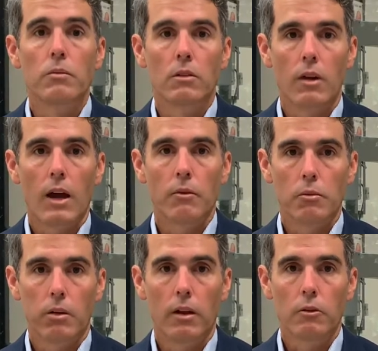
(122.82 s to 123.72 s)
the time of
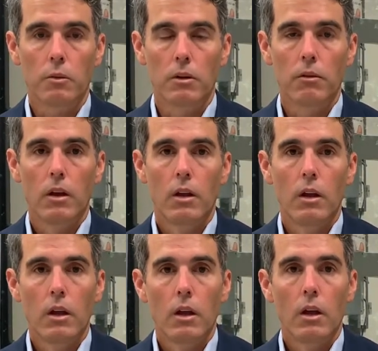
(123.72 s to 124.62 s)
placement.
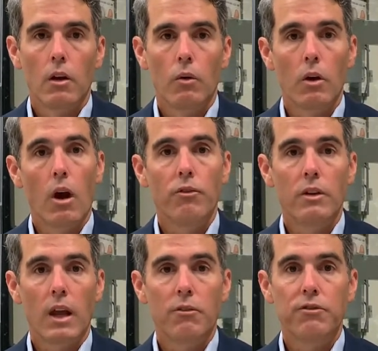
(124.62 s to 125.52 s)
We often
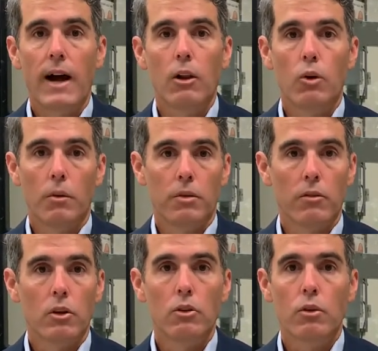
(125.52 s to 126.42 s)
have follow-ups
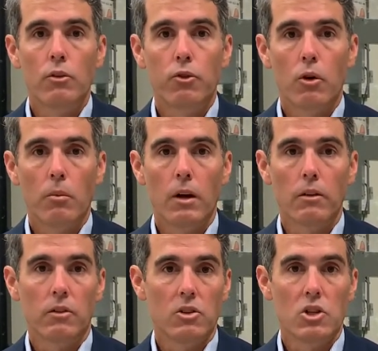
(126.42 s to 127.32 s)
every 3 or 4
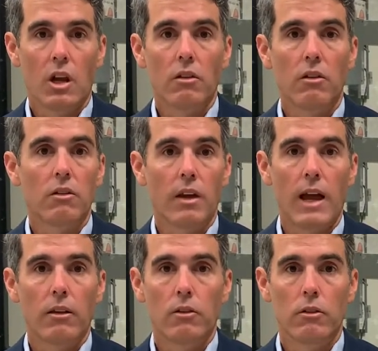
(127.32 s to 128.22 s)
months to check the
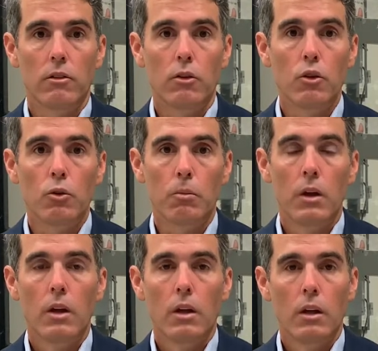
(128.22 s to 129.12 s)
status of the tube.
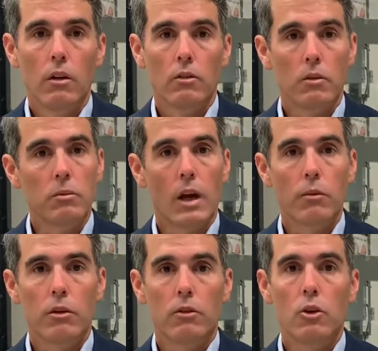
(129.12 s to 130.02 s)
Sometimes
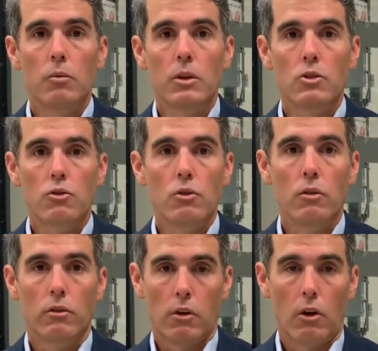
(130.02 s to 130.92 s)
the tube
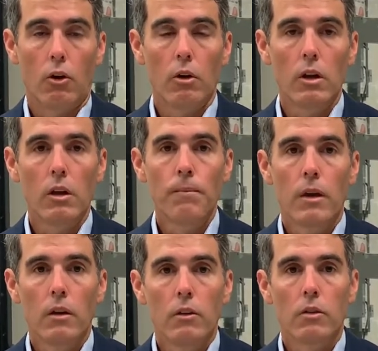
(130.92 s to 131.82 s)
extrudes early,
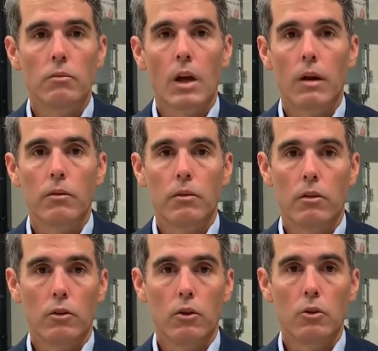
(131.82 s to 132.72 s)
sometimes the
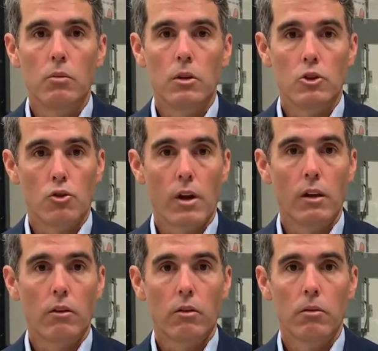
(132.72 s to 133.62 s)
tube
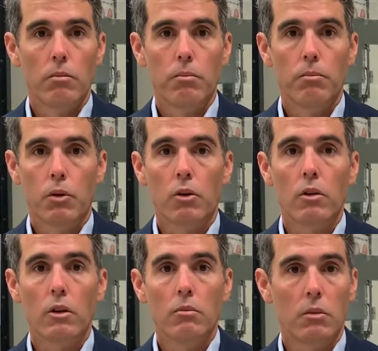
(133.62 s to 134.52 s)
drains
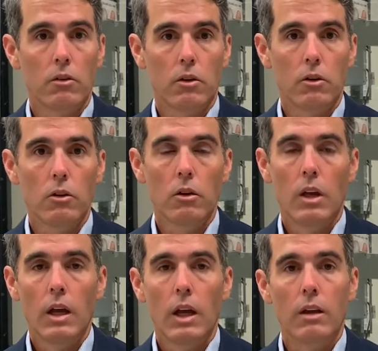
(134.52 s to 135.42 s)
purulent material,
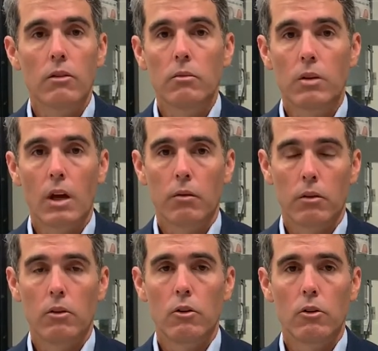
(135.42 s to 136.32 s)
and sometimes the
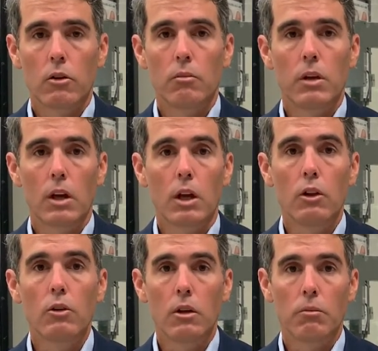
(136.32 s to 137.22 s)
tube can be
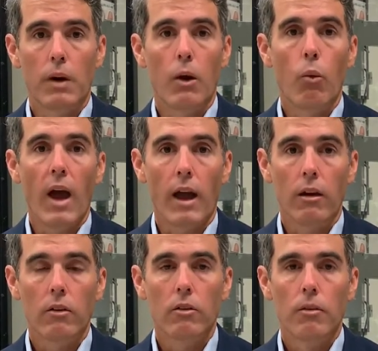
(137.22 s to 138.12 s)
occluded by
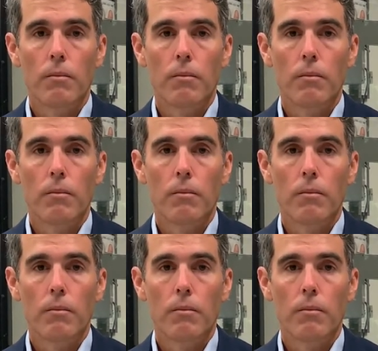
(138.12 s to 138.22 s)
wax.